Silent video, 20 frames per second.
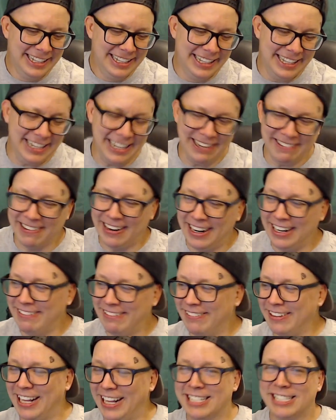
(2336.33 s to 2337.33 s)
All right,
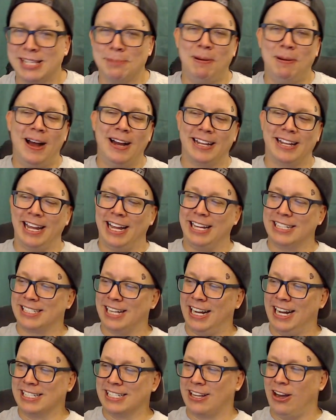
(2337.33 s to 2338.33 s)
well, that's the podcast,
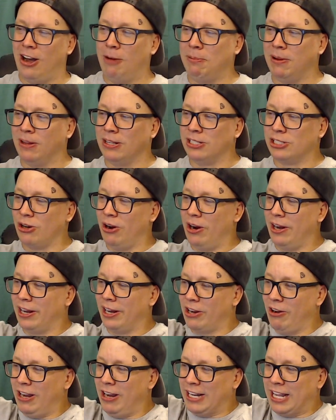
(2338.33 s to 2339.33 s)
guys. I hope you enjoyed it.
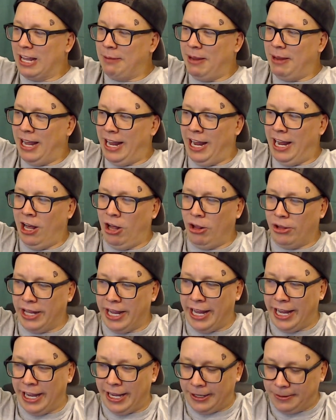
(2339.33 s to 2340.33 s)
Go ahead and give me a hell
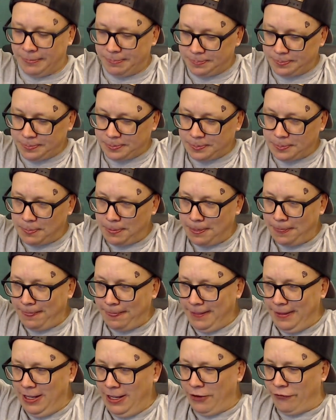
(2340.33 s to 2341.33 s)
yeah
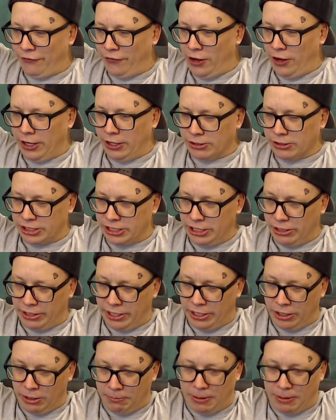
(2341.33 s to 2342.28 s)
if you're still here.